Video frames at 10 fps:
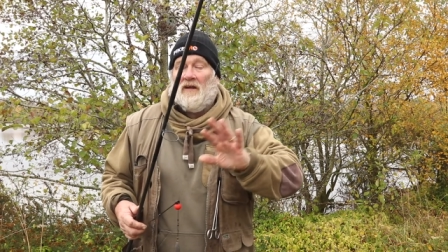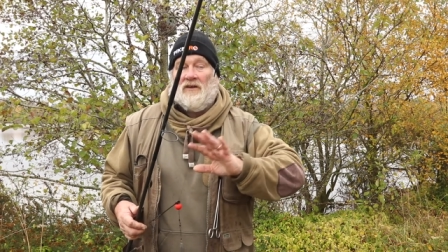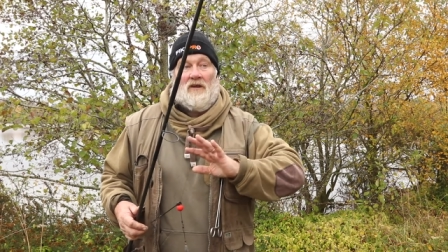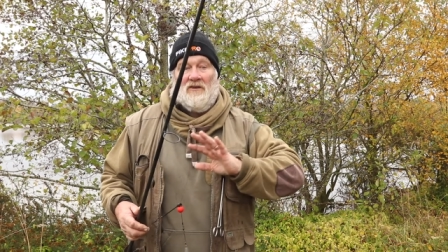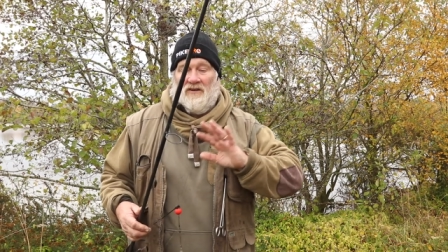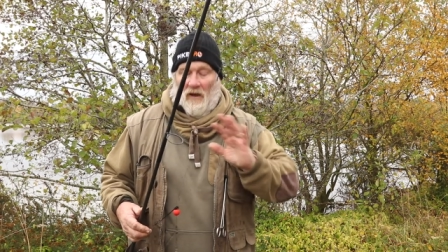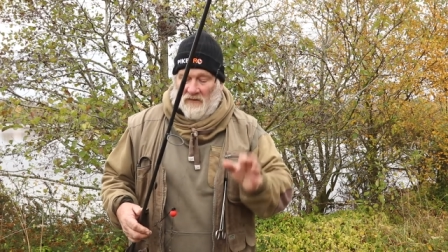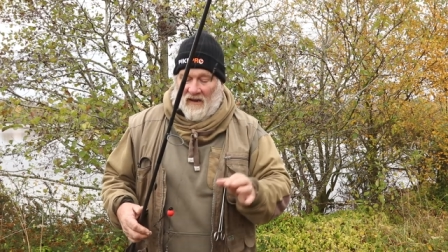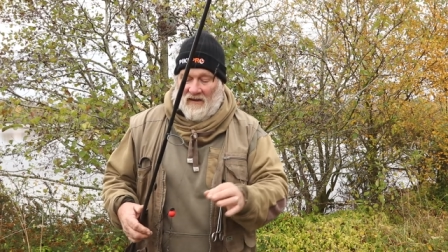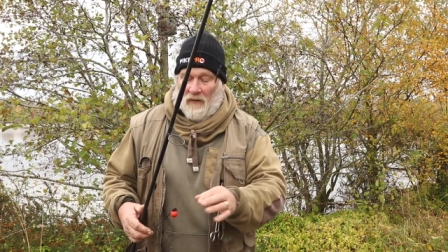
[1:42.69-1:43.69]
You know, you
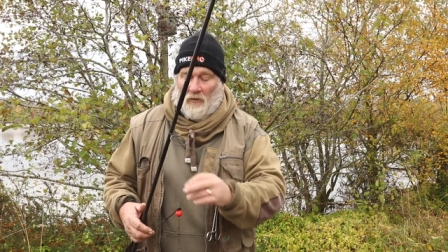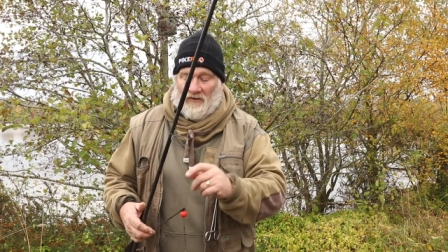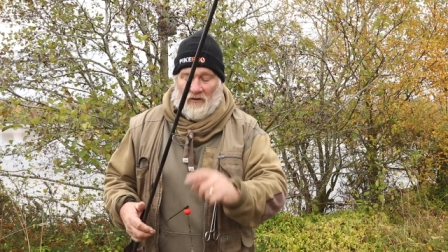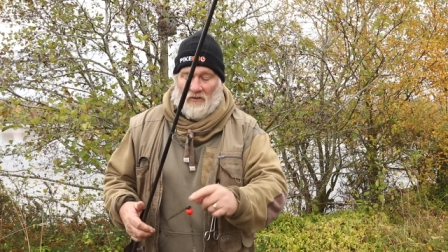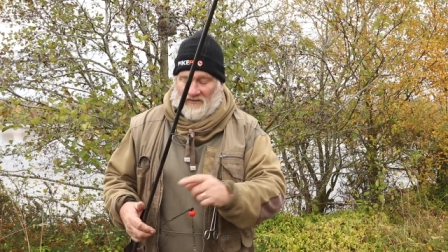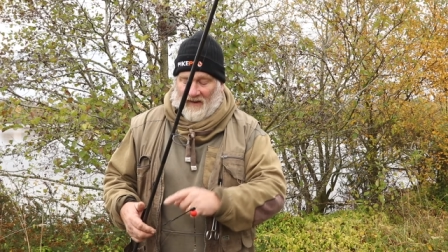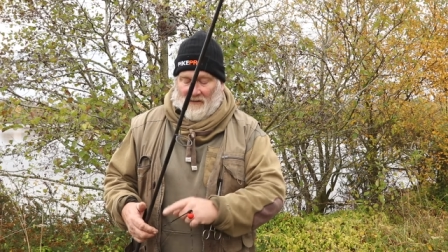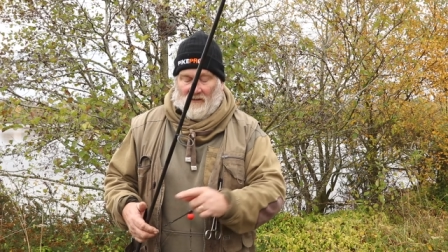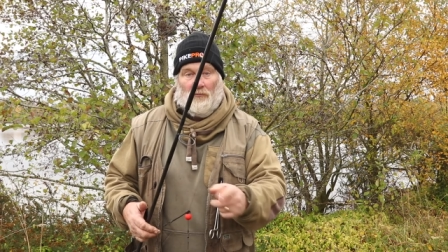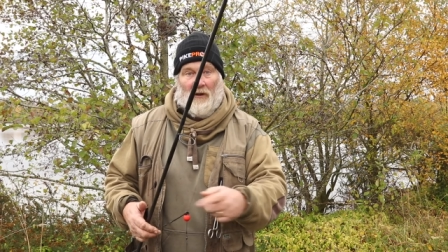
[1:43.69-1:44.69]
don't need it. We do
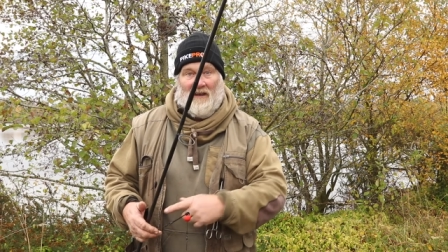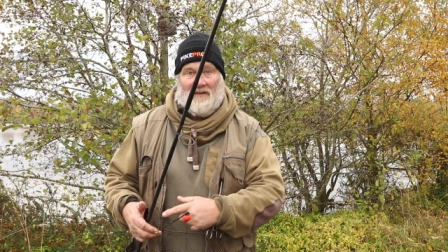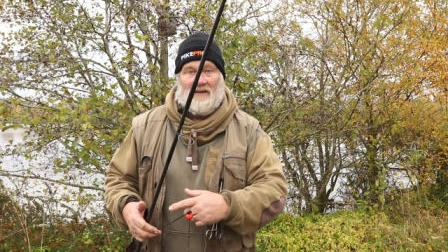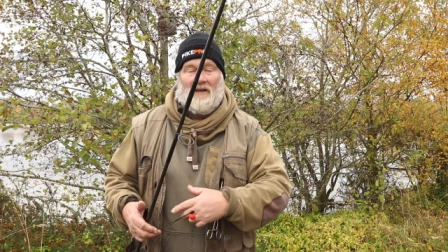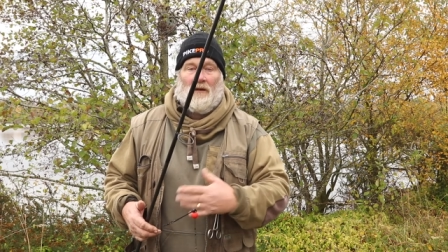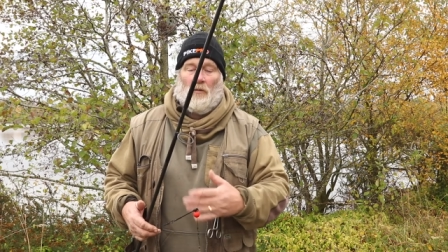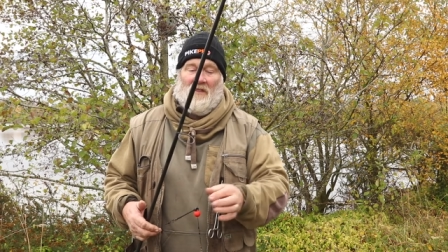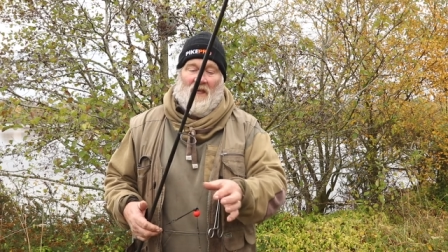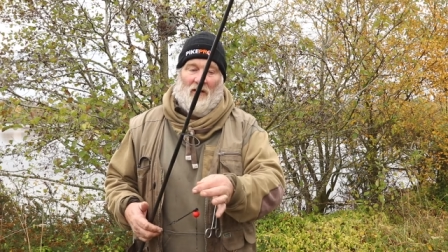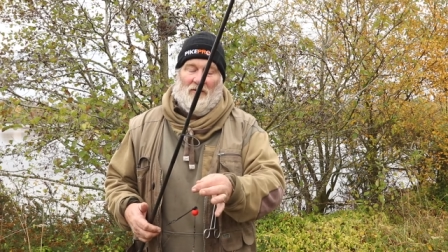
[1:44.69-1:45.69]
standard rigs
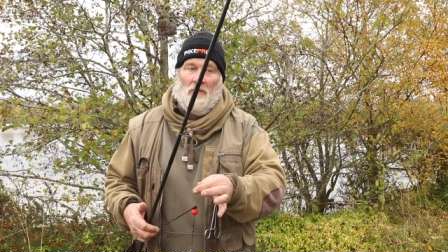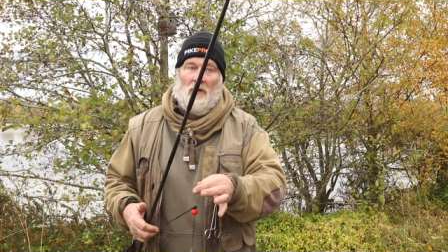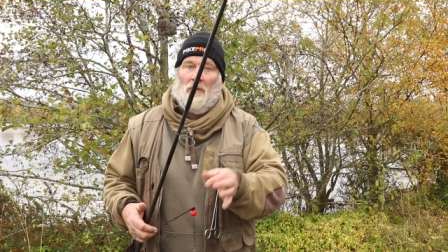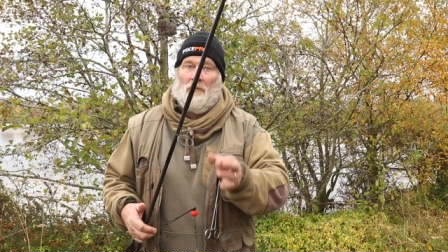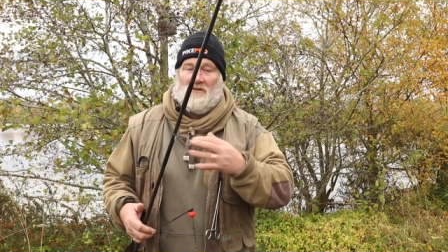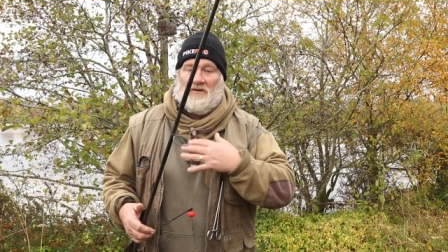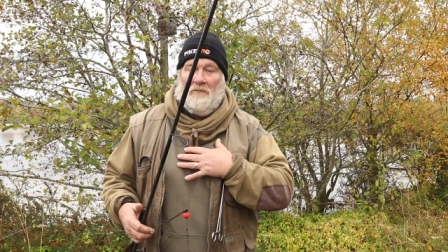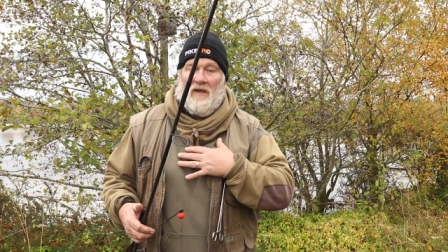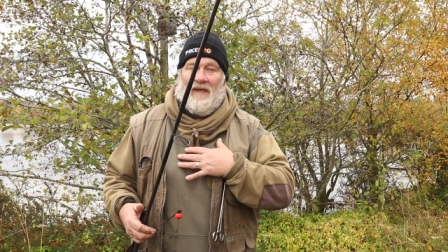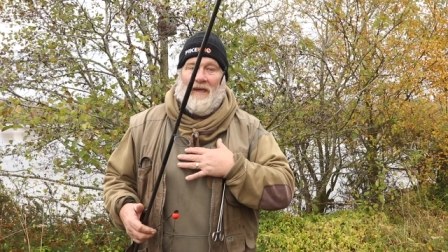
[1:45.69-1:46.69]
without them, but to
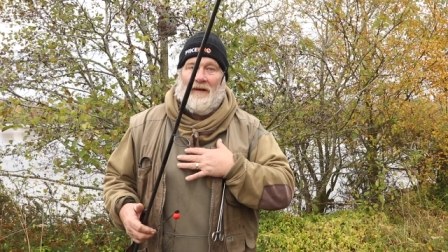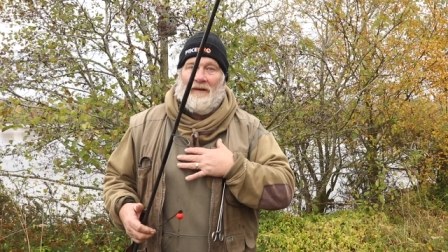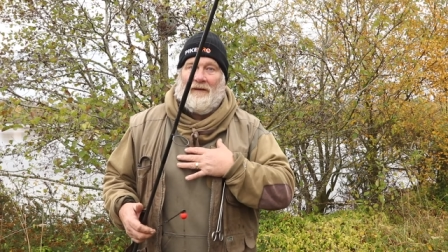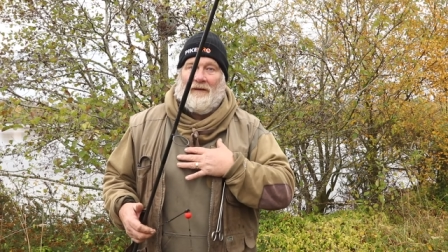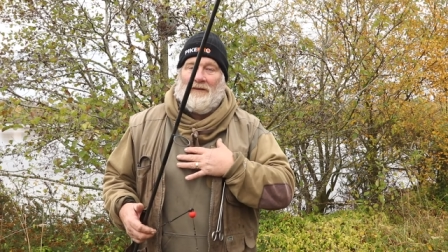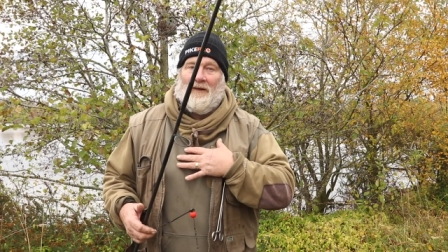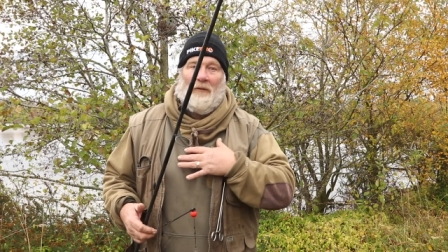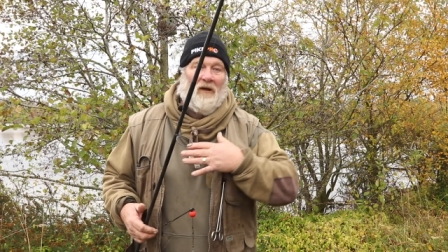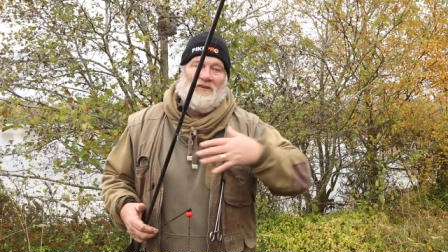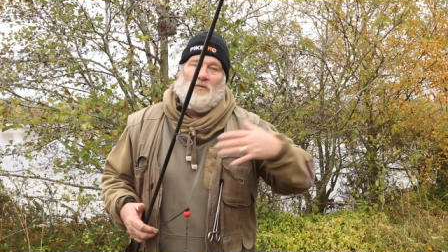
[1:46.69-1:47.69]
me, you
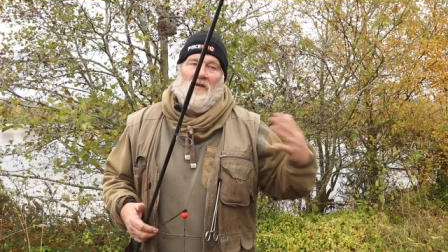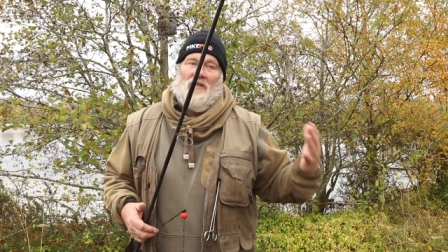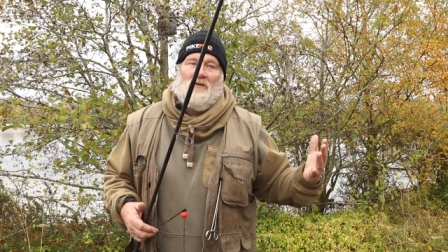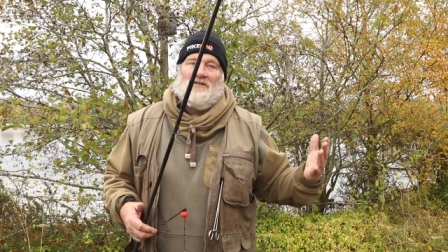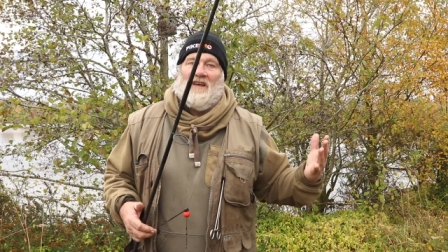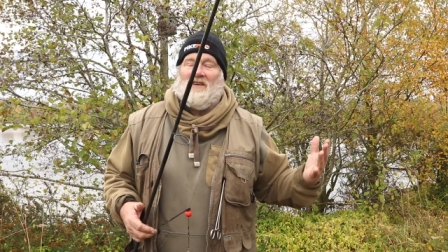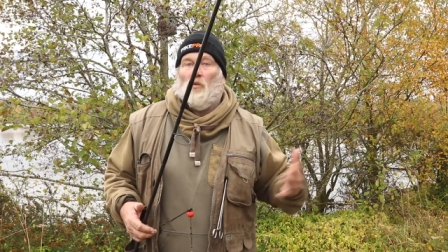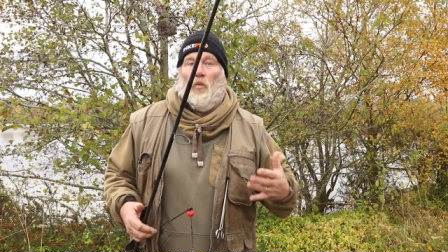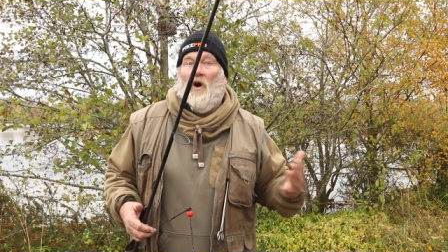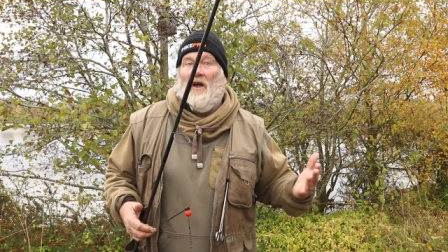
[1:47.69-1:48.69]
know, it's one of those
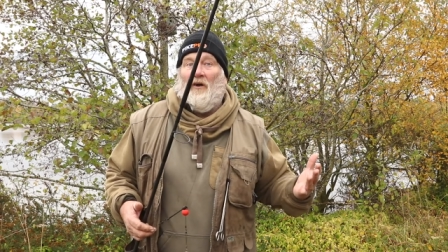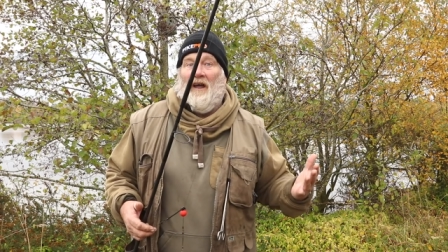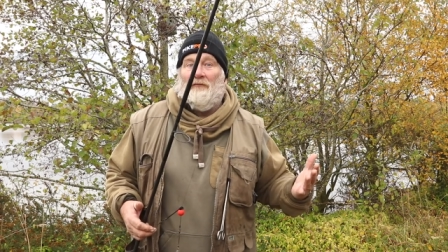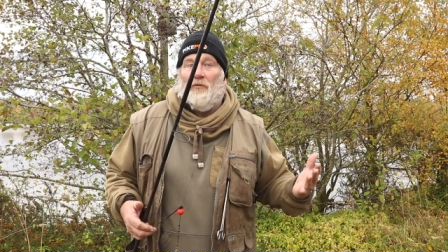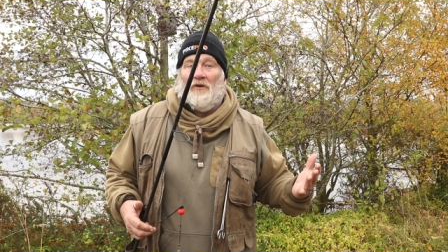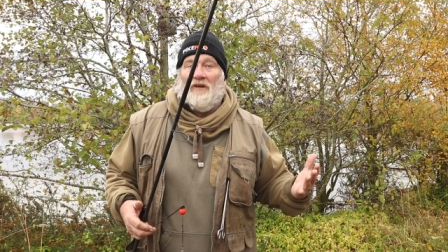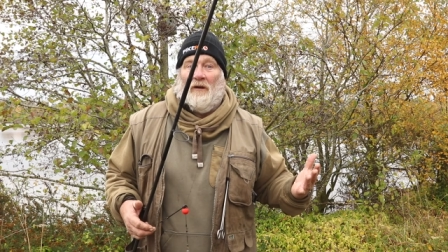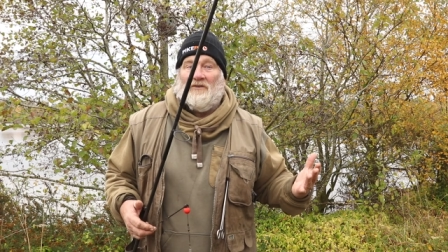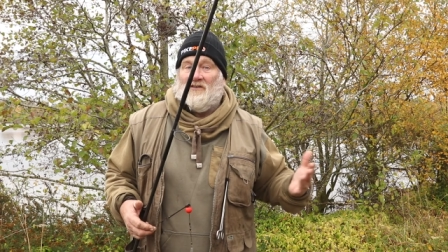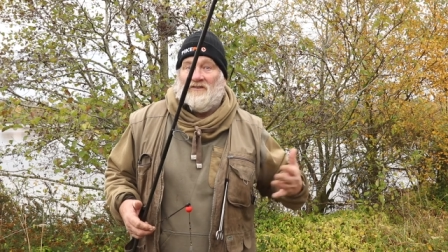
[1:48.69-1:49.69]
things, why not have one? You
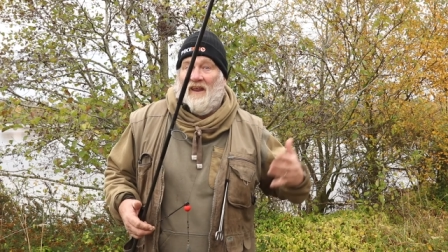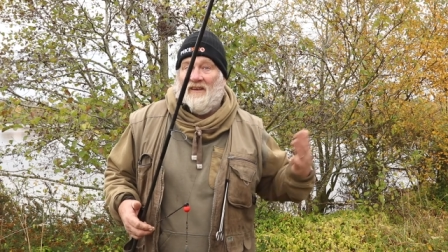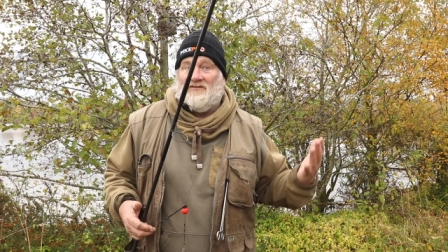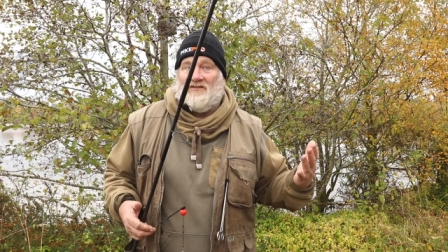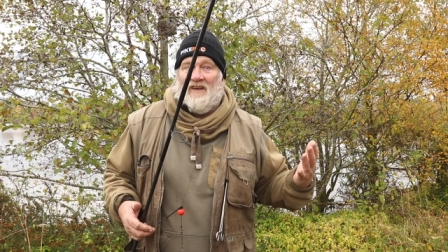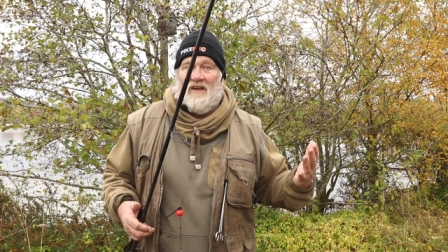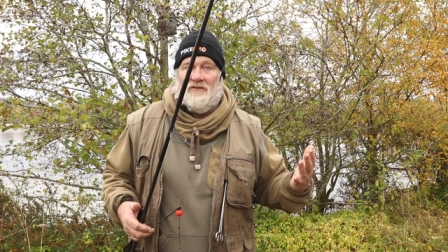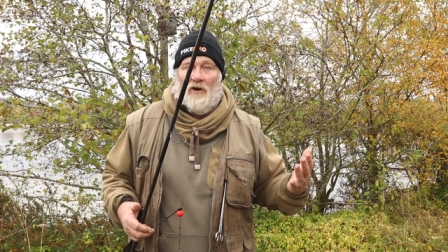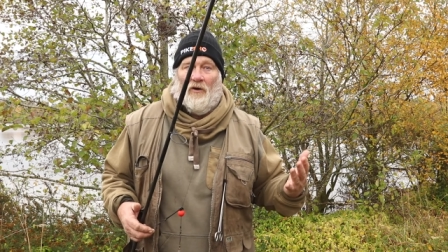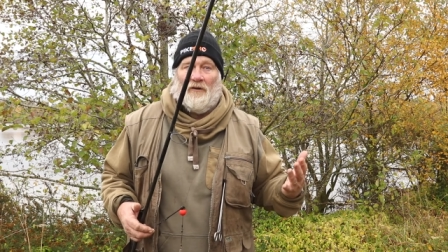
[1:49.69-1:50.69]
know, it's just an extra
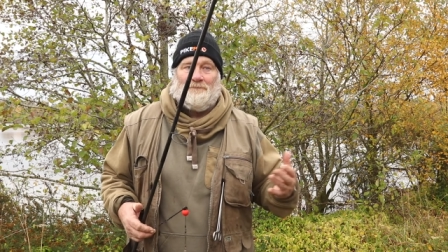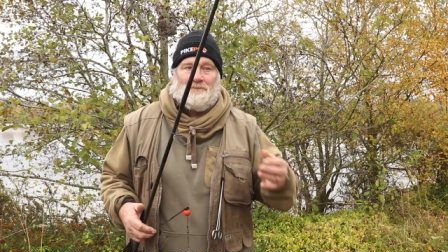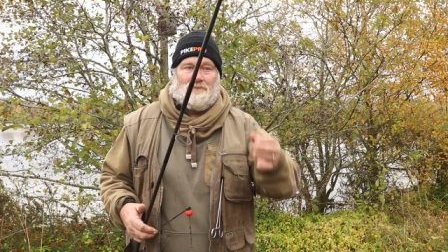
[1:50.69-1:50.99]
safeguard.